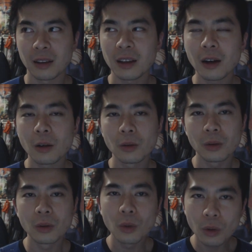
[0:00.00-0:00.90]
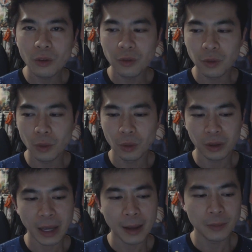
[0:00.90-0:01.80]
think I'll look
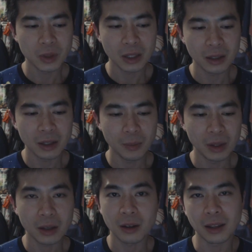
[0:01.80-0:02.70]
for games that let me,